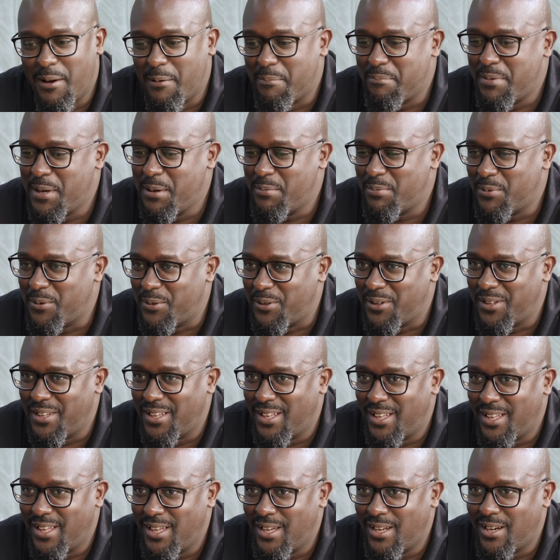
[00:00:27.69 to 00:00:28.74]
people
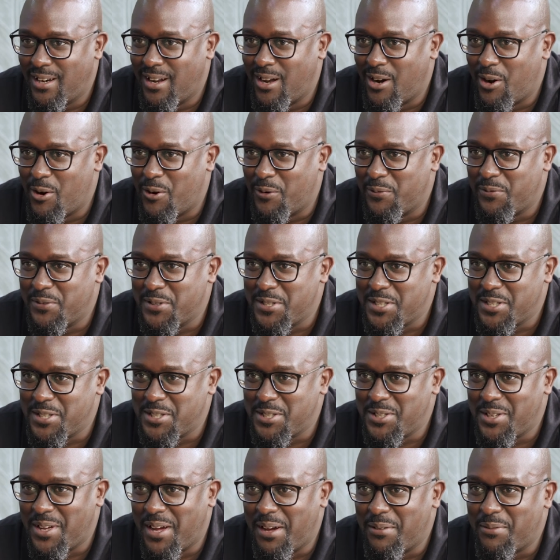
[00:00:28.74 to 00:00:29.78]
in our
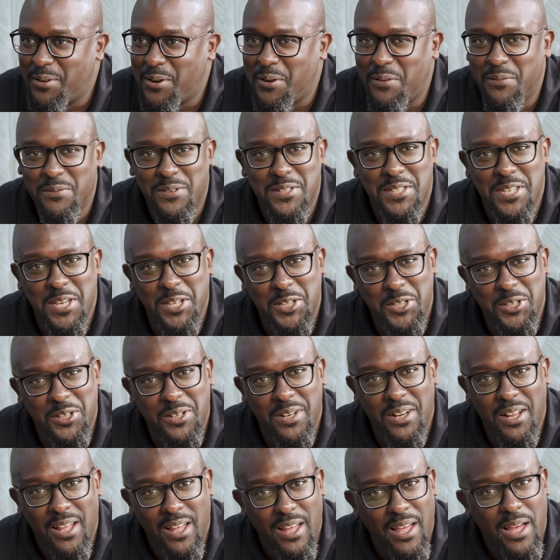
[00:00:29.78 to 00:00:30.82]
offices to have a
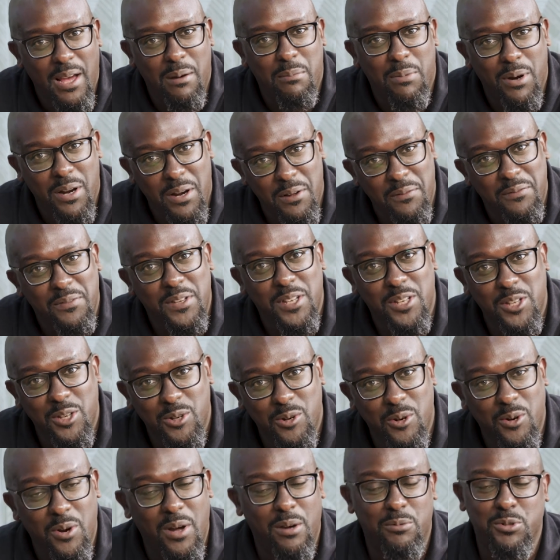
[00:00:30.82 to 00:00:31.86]
conversation about a
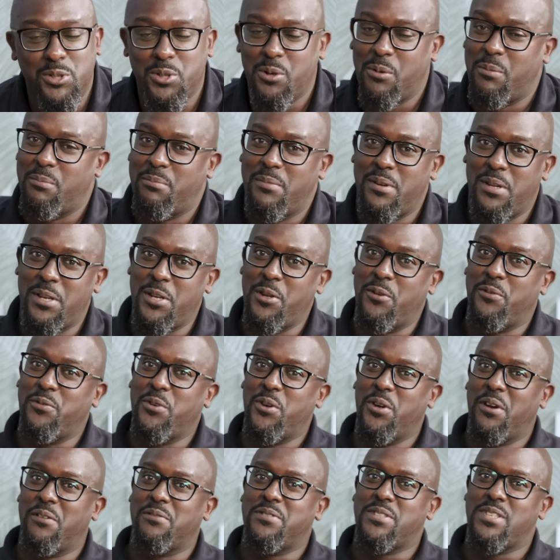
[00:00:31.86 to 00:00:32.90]
video I'm sure many of
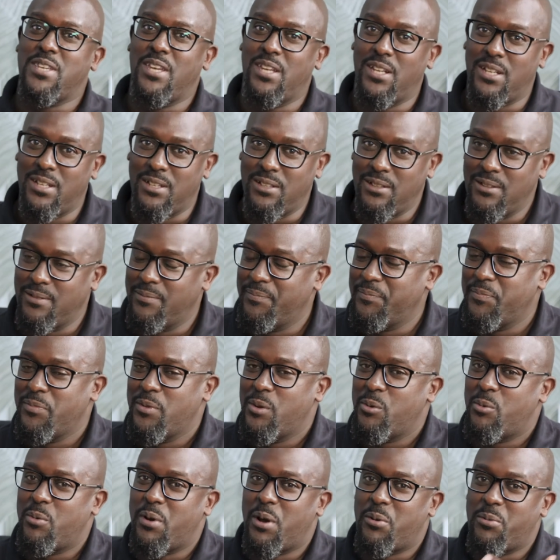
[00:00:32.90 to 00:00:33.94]
you have seen
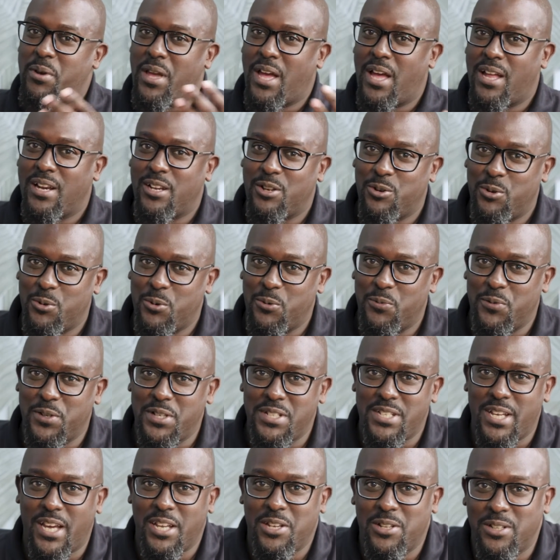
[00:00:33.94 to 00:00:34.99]
where we handed over
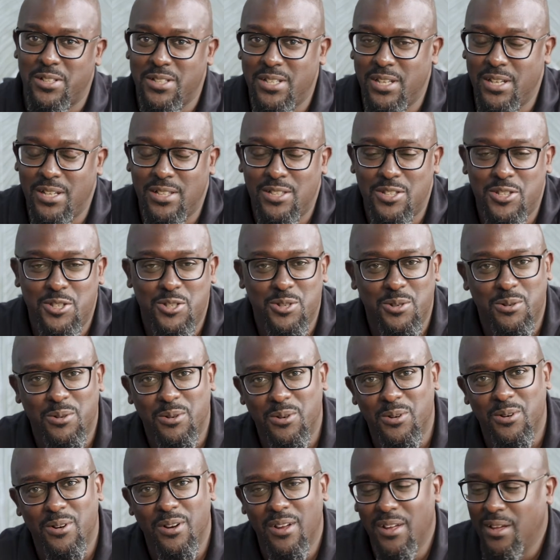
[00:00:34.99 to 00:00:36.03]
title deeds
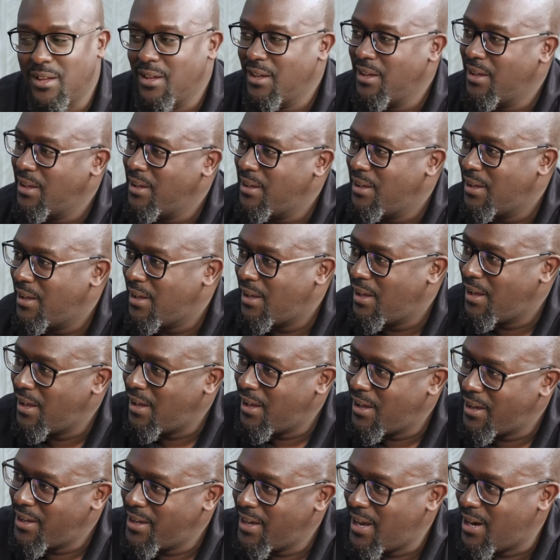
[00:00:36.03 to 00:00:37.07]
to
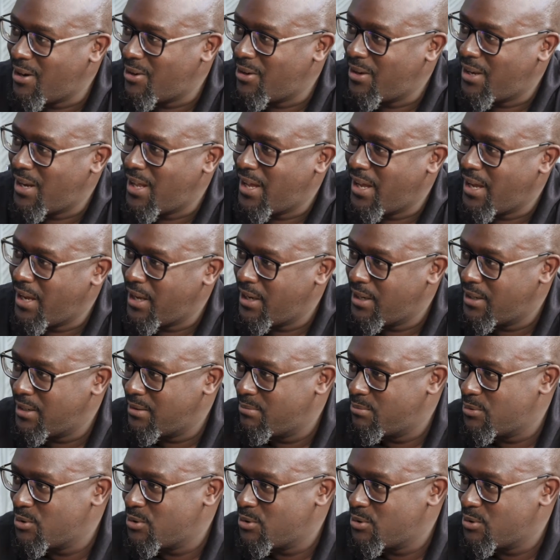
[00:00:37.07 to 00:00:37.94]
Caroline